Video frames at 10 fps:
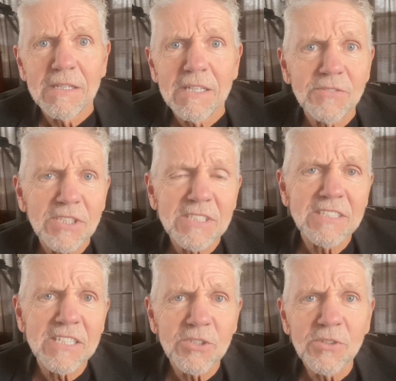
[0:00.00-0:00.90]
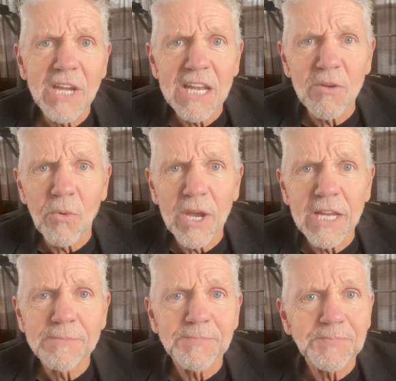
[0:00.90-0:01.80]
If she sees you're gaining
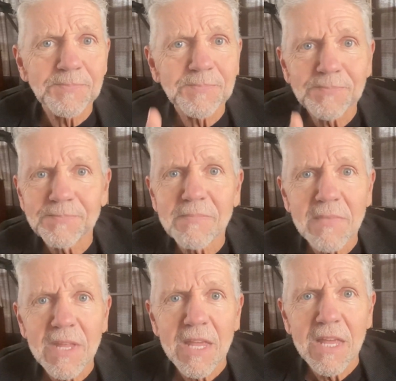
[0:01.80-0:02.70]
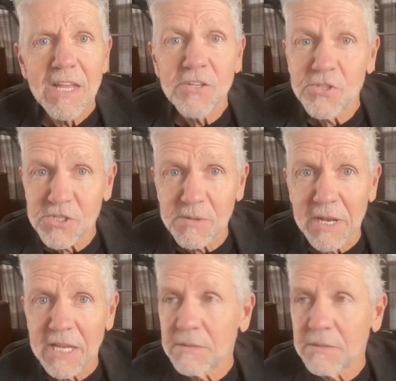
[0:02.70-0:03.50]
weight, just a minute.